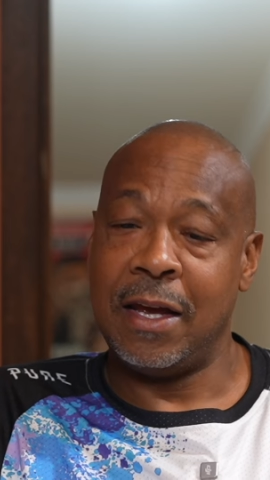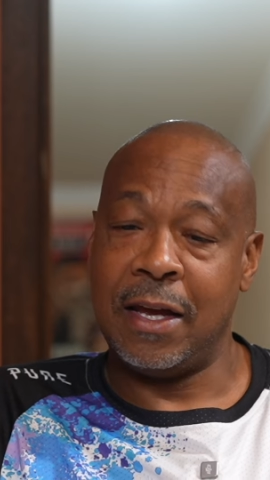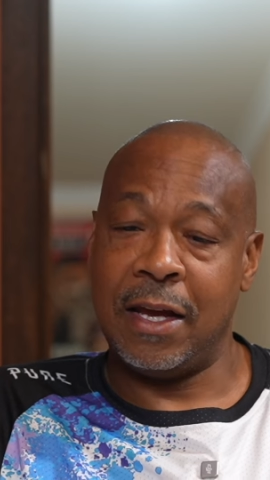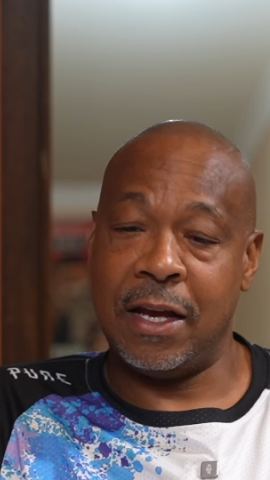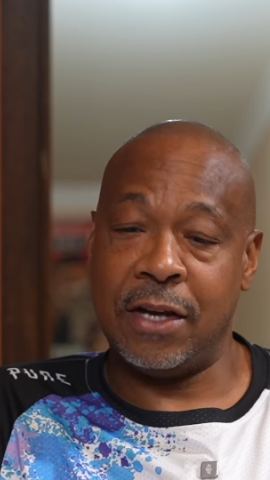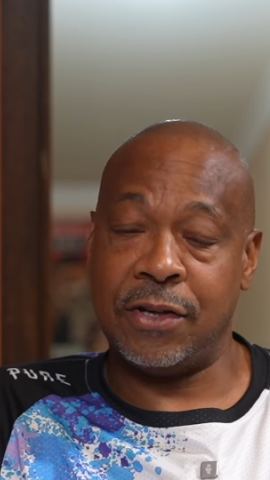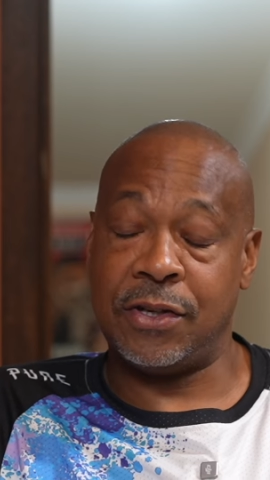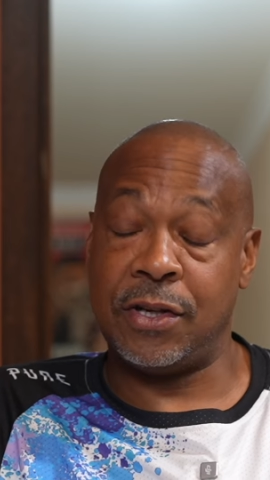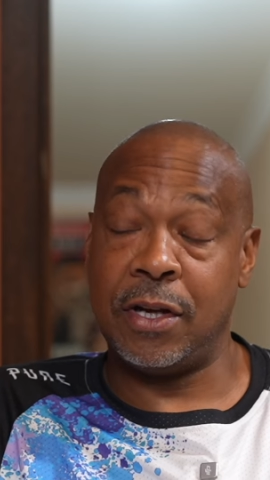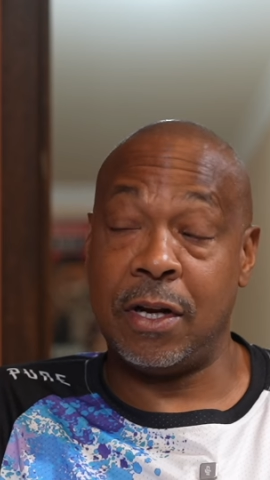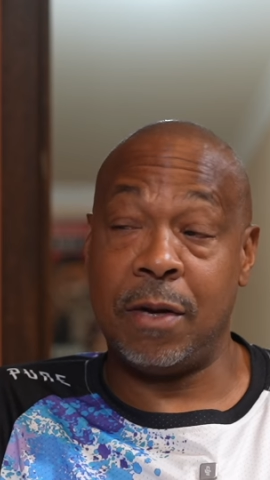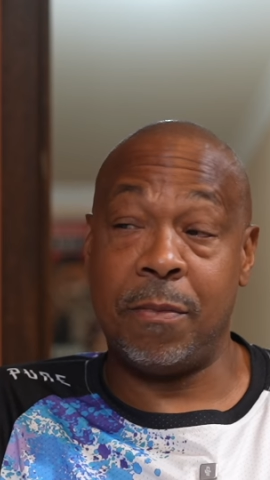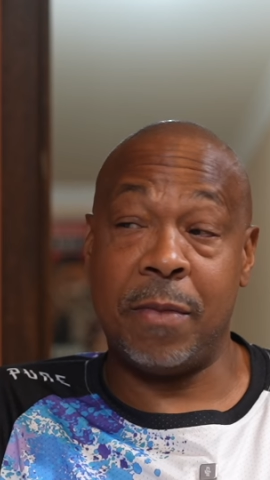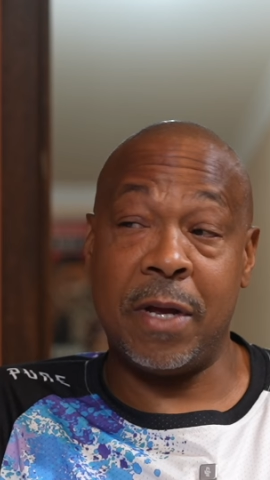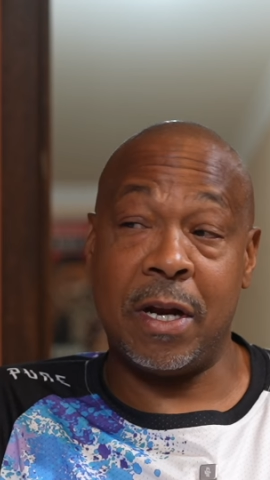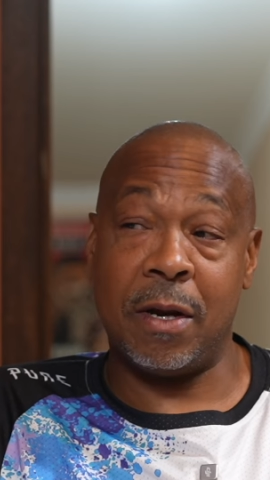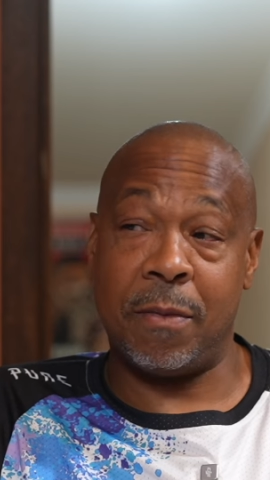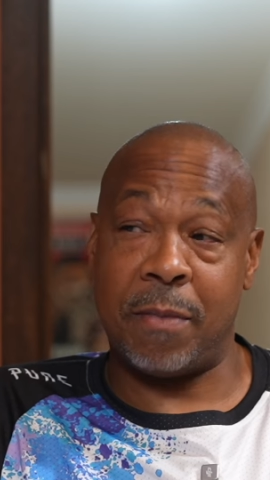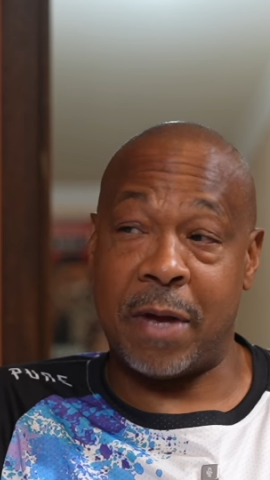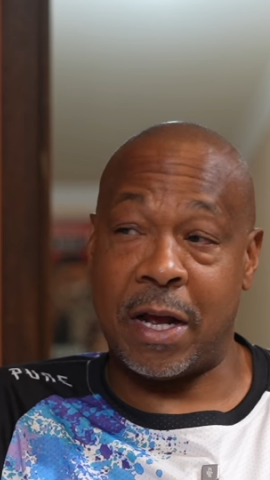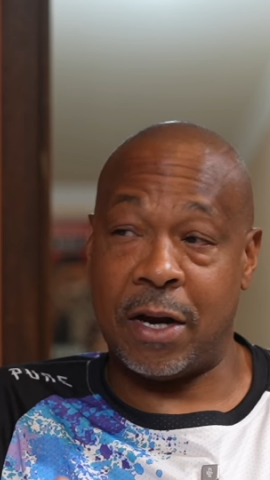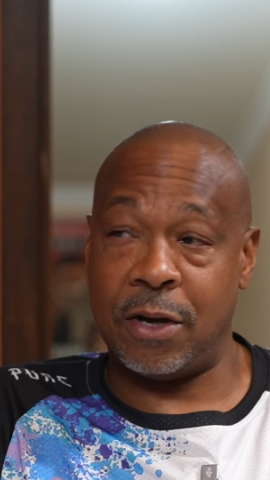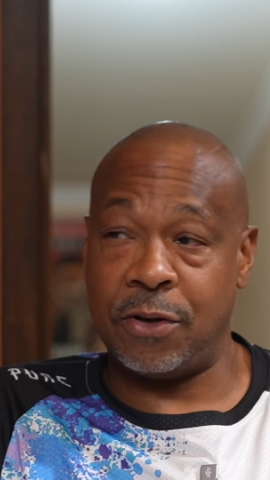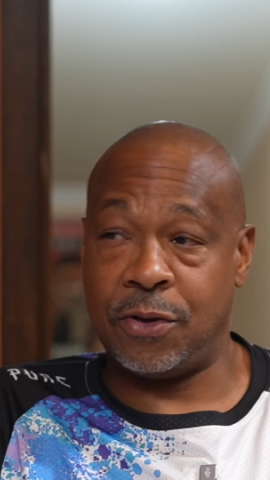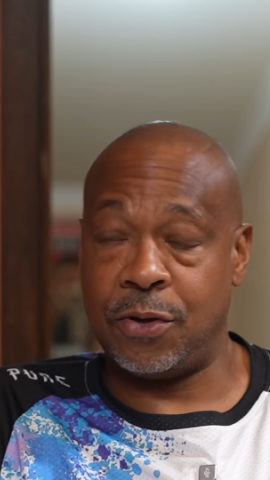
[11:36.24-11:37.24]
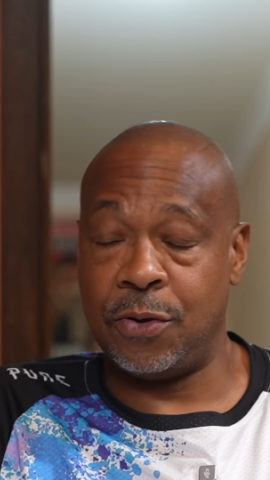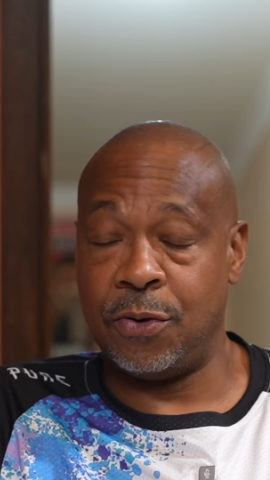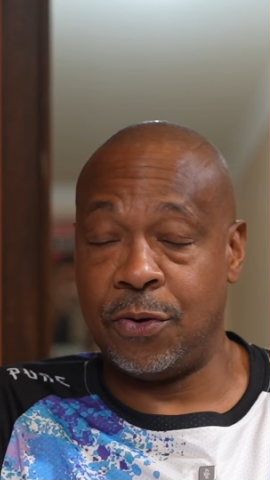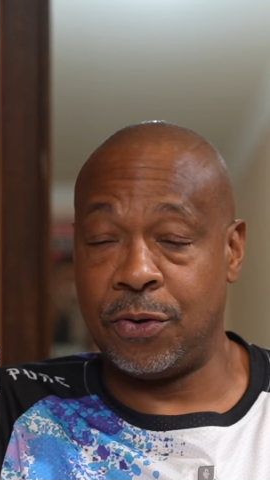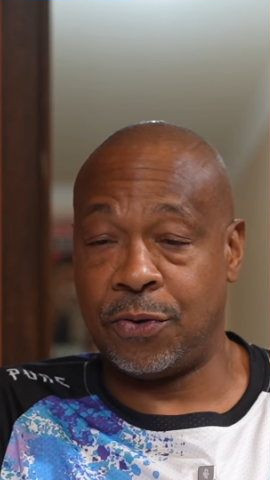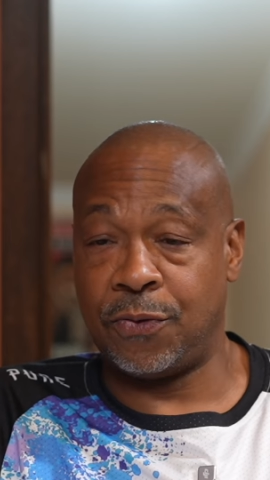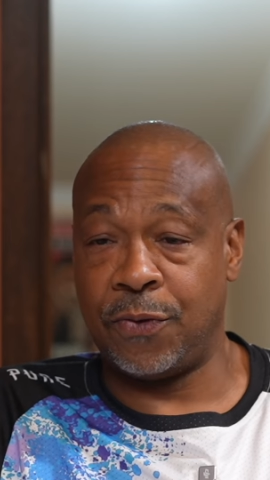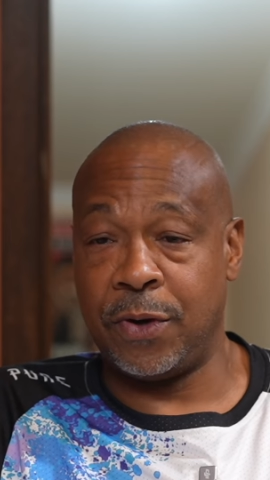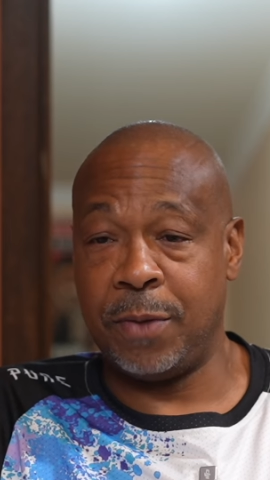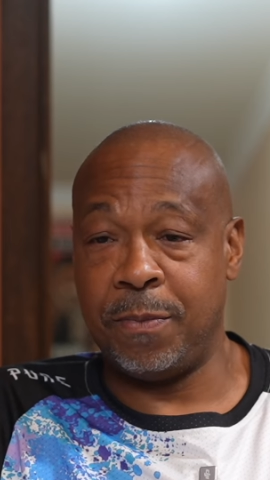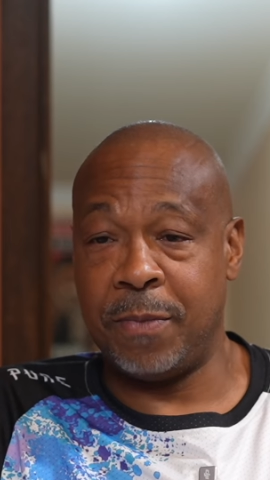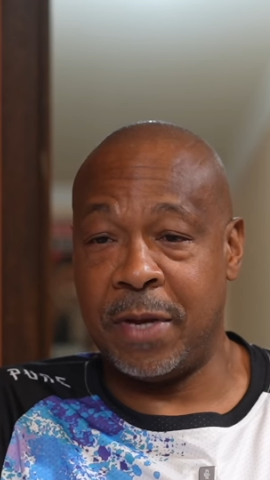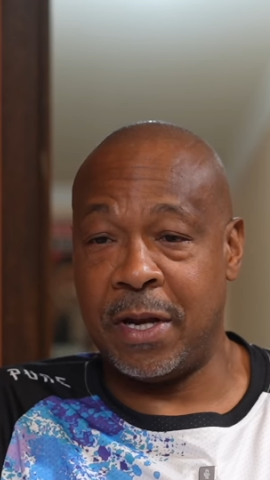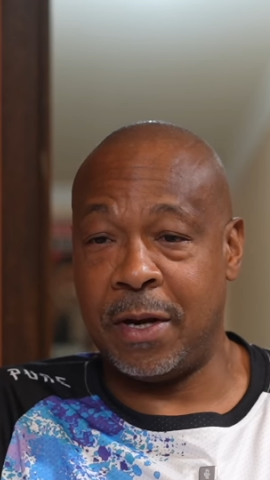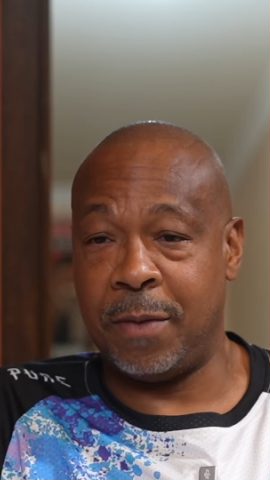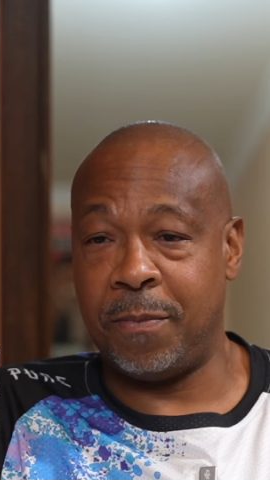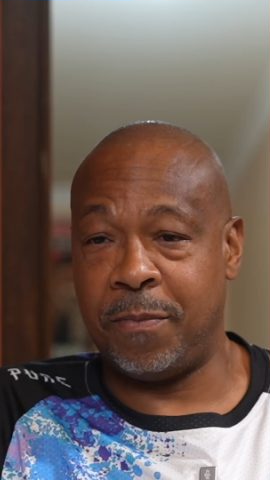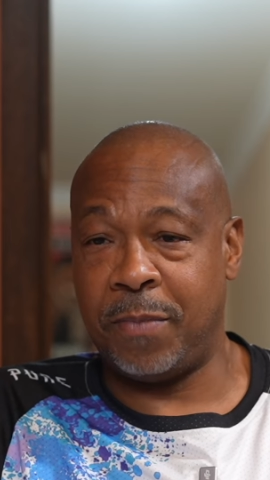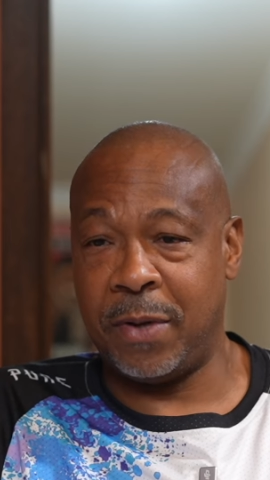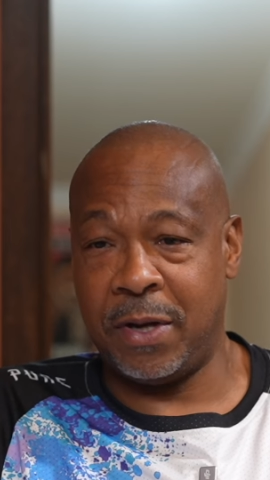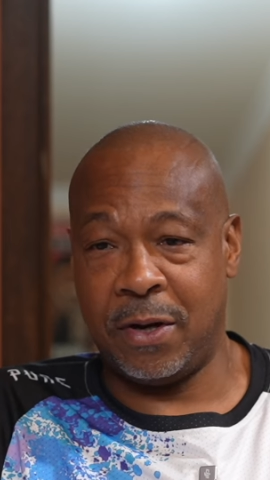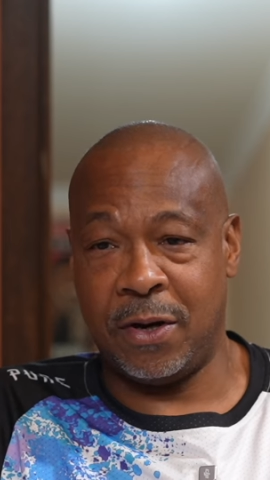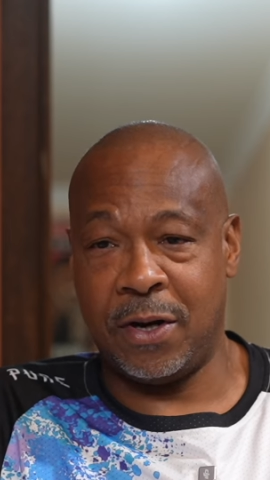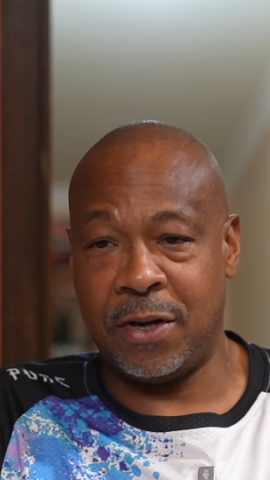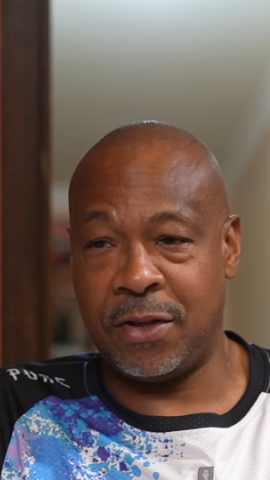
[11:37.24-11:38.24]
It should have been about a 2 or 3
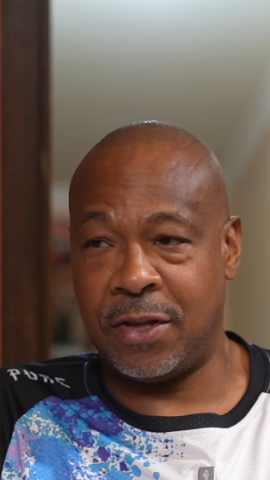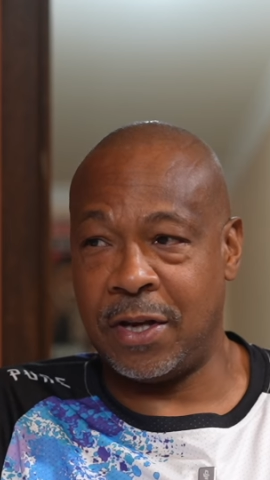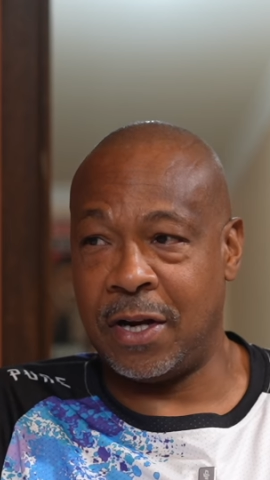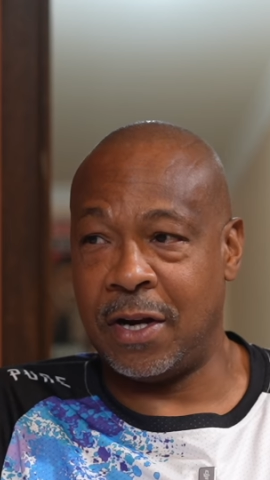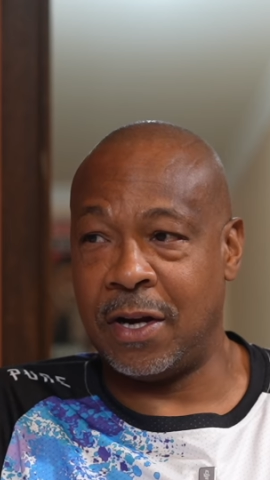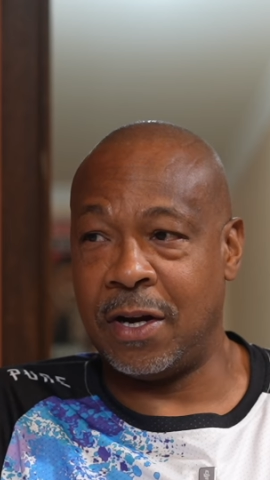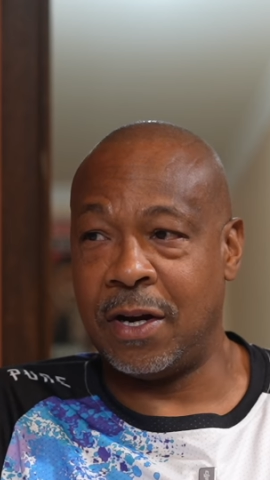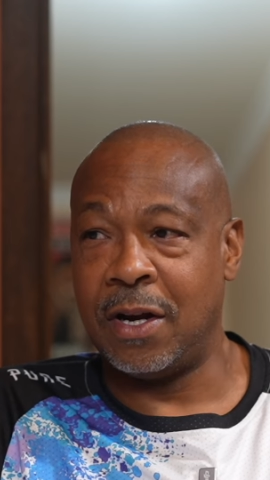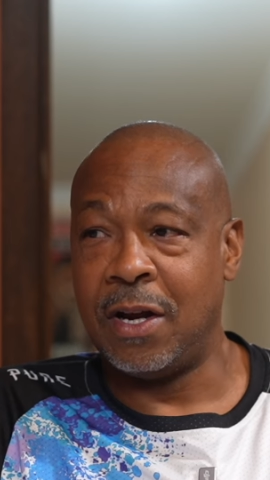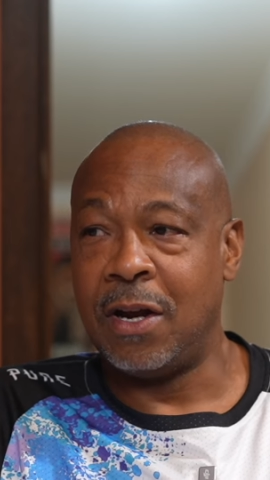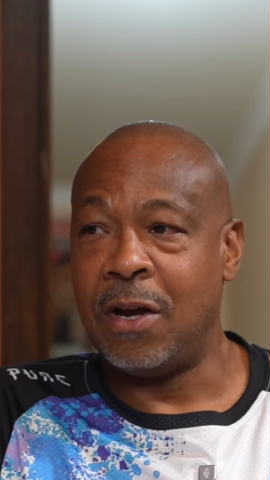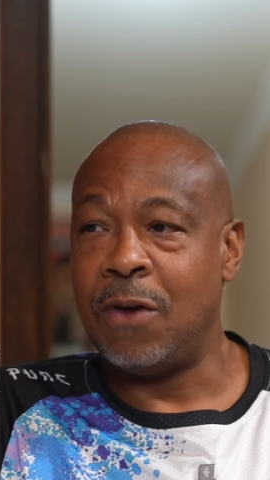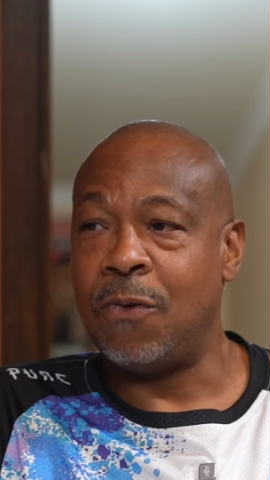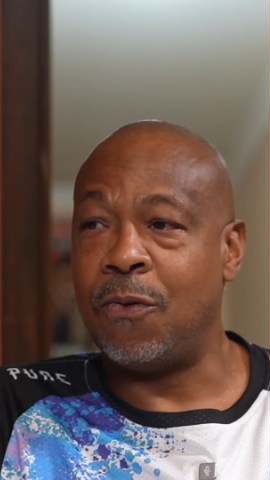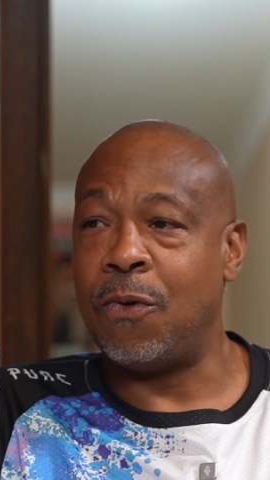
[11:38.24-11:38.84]
minute period there